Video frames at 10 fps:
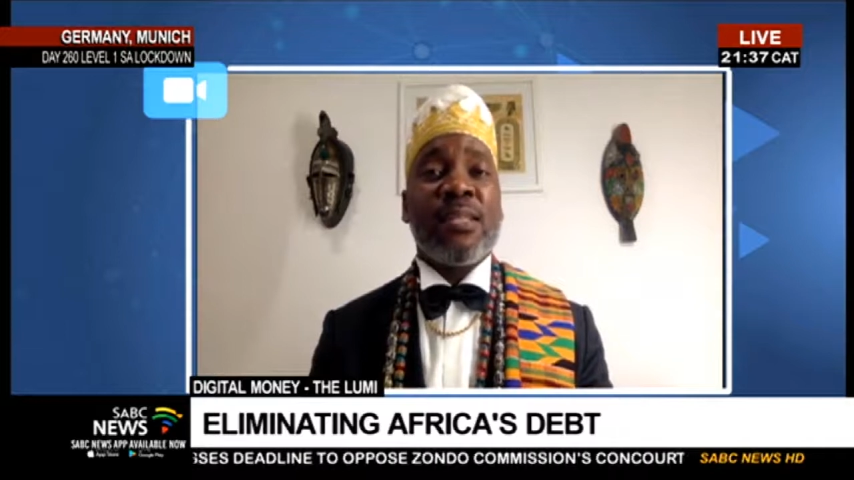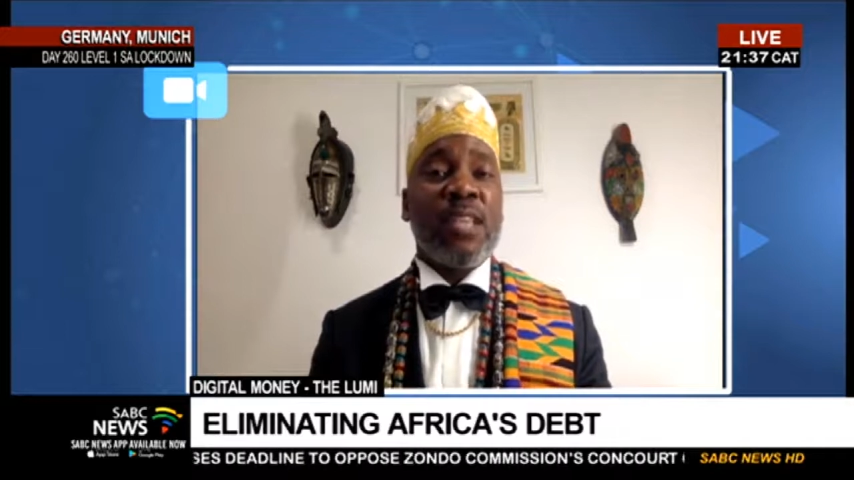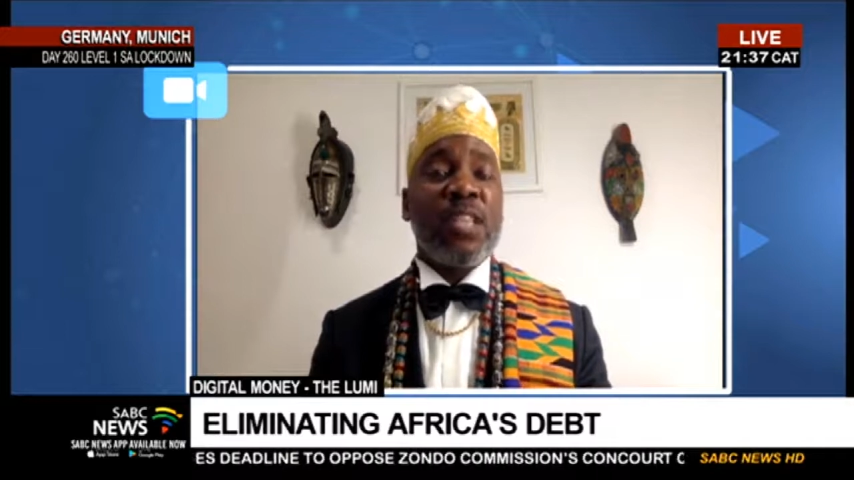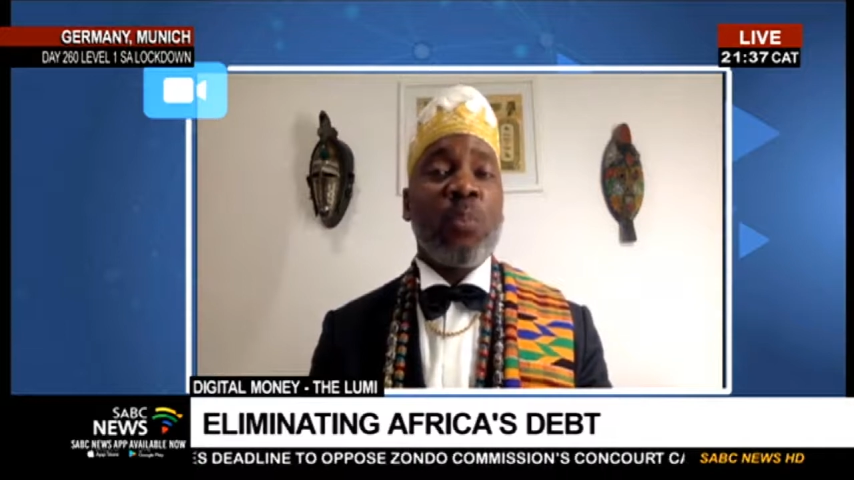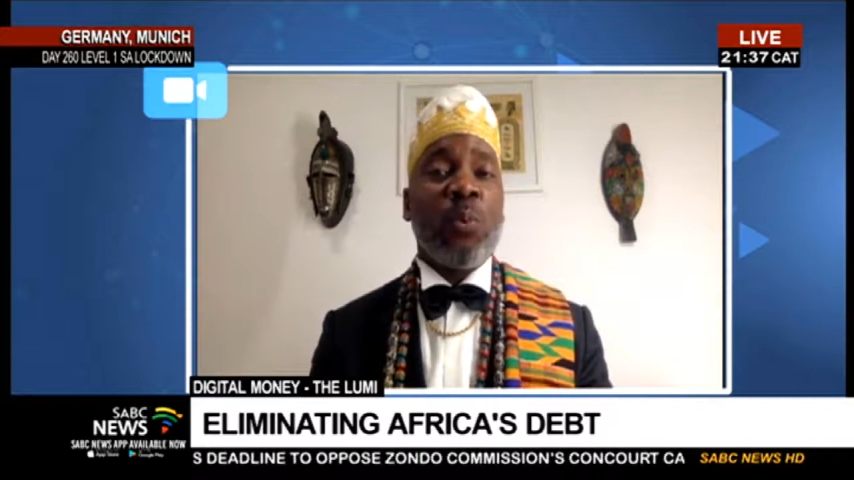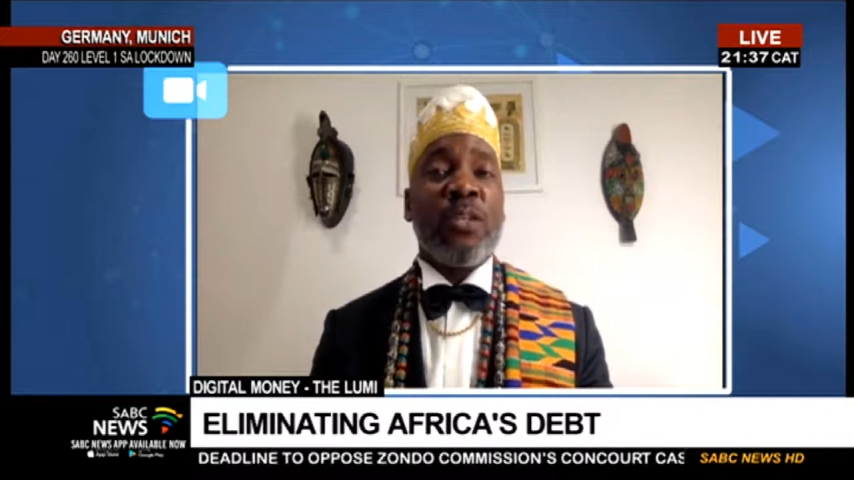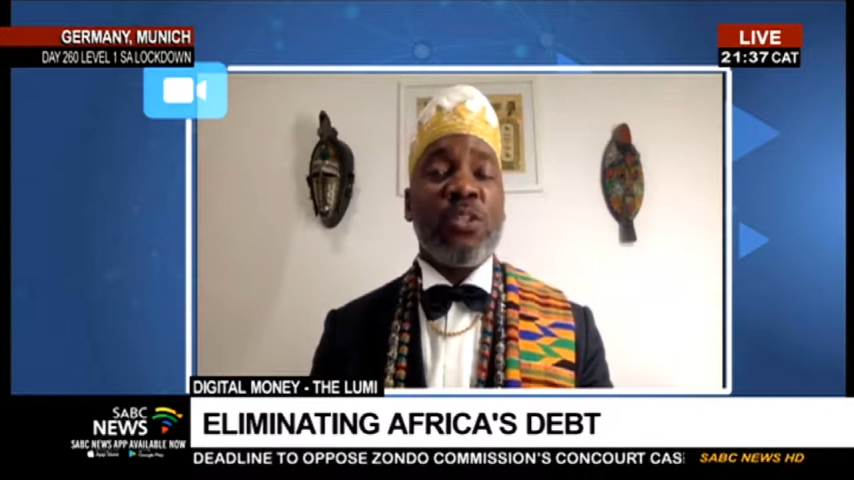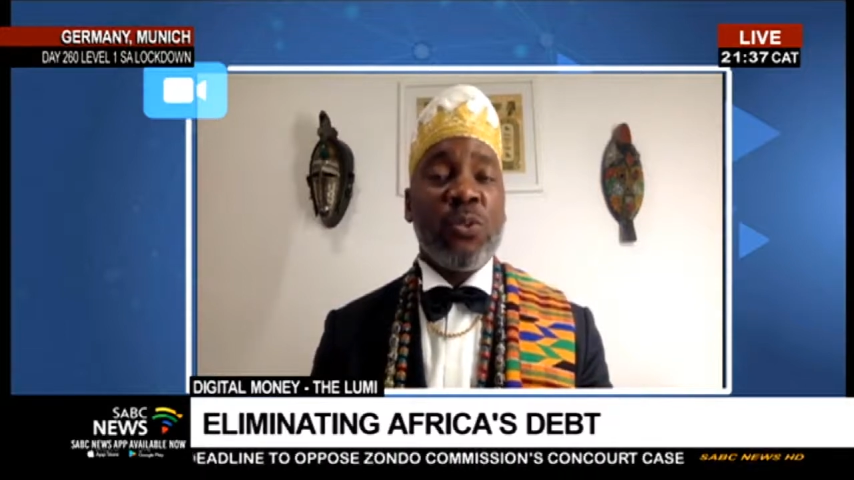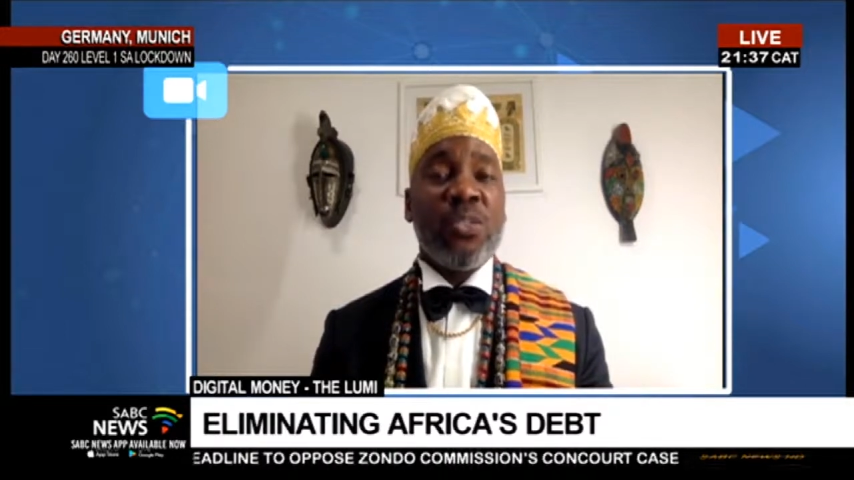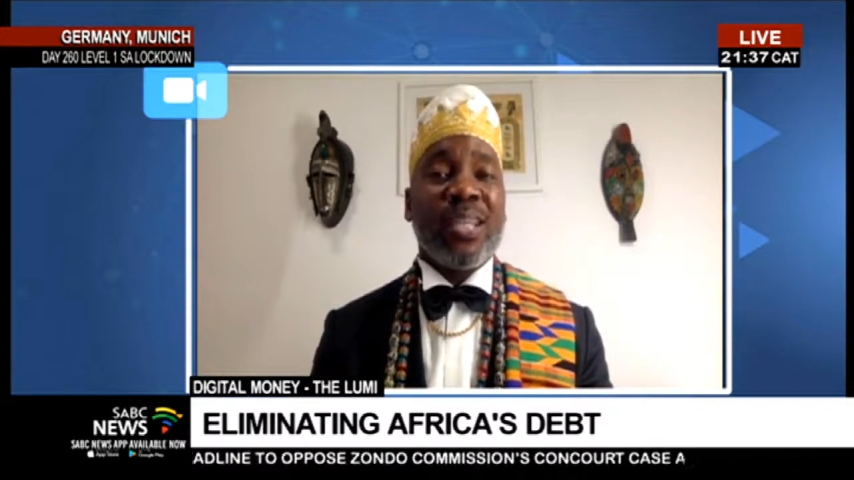
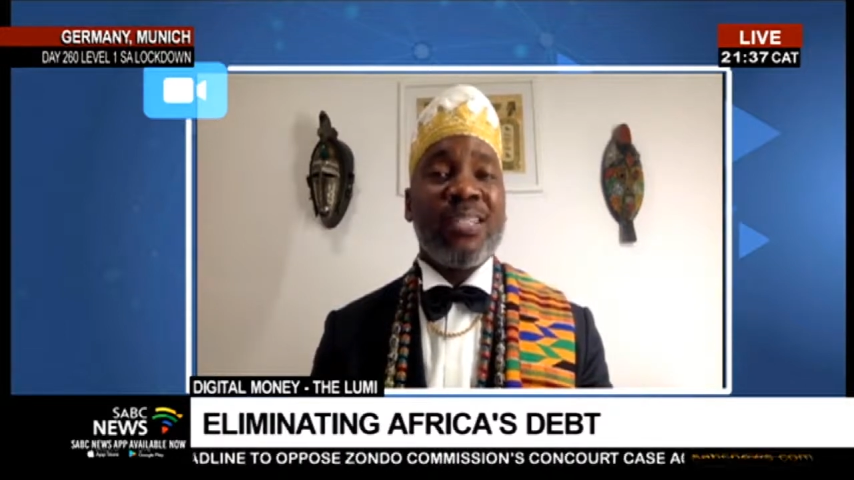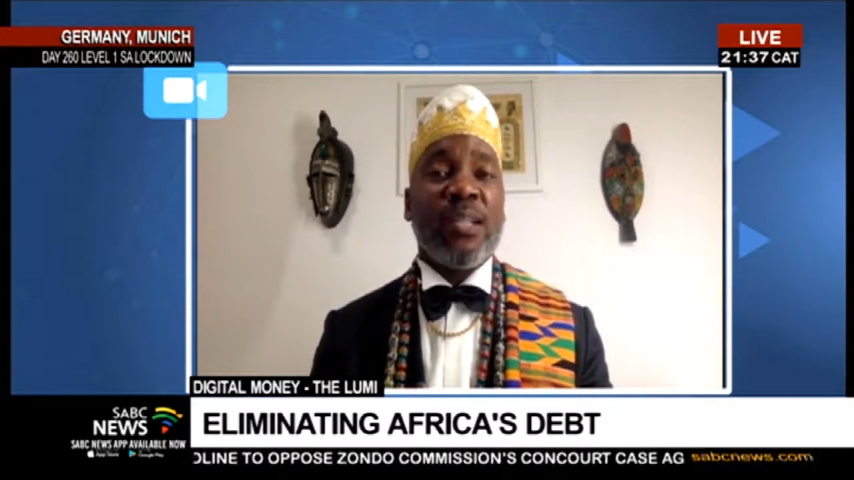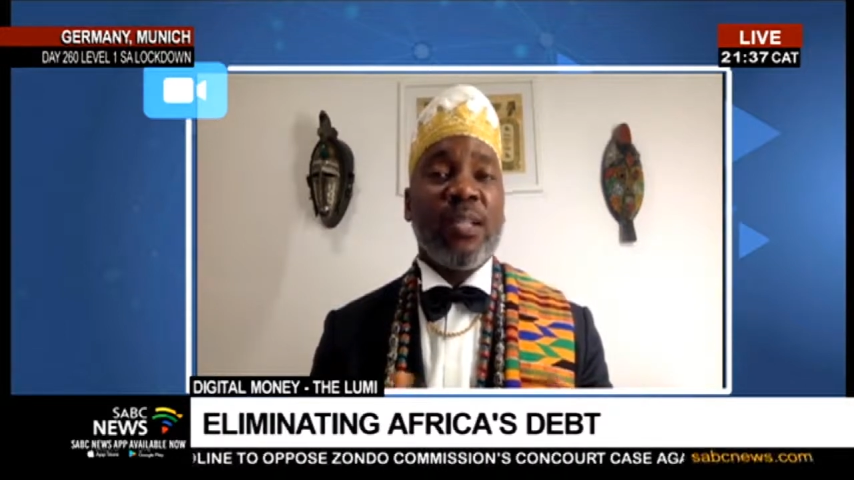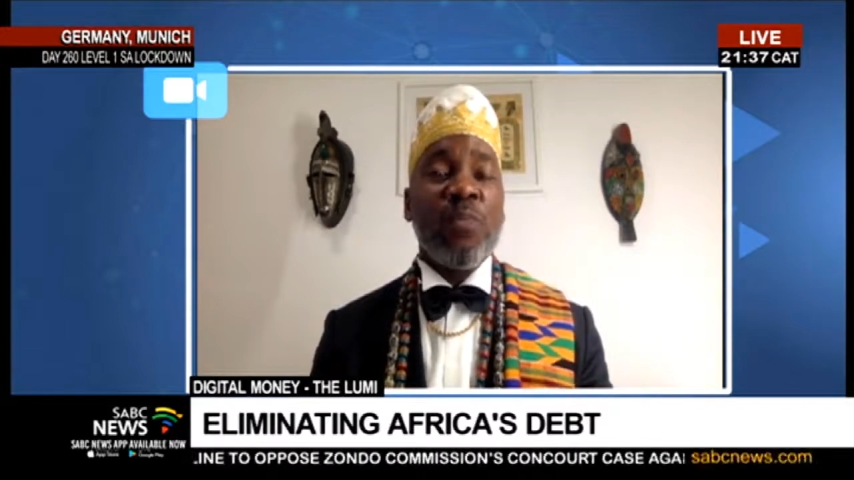6.26